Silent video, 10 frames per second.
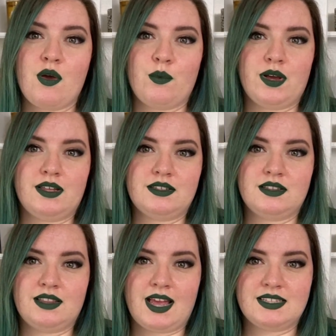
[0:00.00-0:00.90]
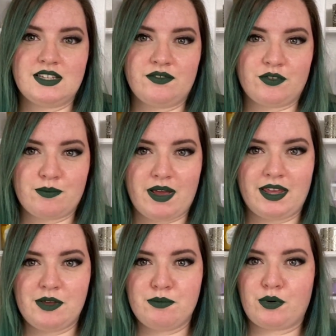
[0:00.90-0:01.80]
Well, that's it for my
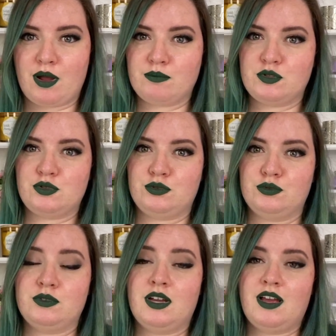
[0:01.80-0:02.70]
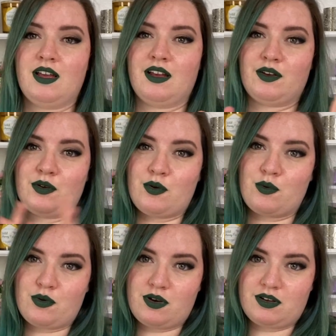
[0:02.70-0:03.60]
impromptu
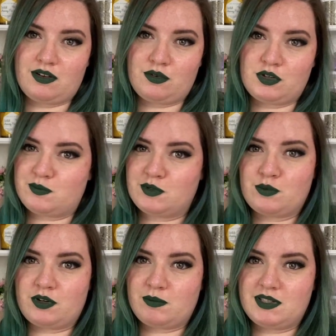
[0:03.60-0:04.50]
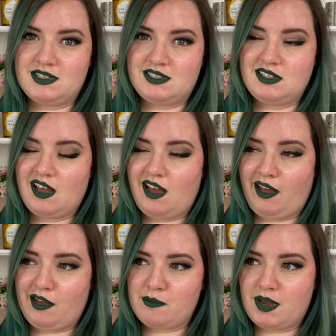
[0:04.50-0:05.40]
Christmas ornaments.
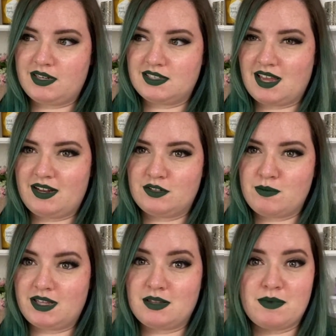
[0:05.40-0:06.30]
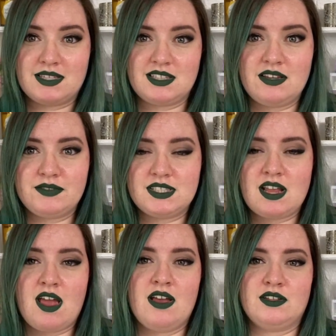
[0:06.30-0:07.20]
I decided to make them as gifts,
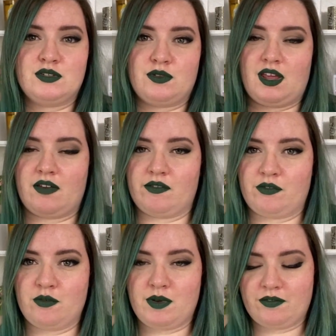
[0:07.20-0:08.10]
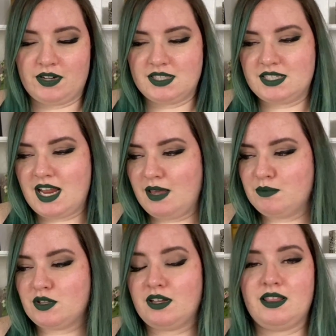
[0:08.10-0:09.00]
so they have a few of my friends'
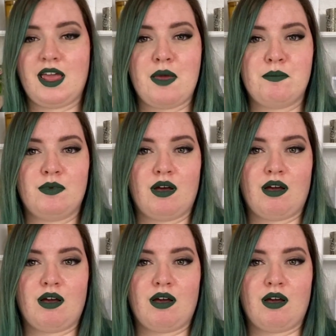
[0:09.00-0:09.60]
names on them.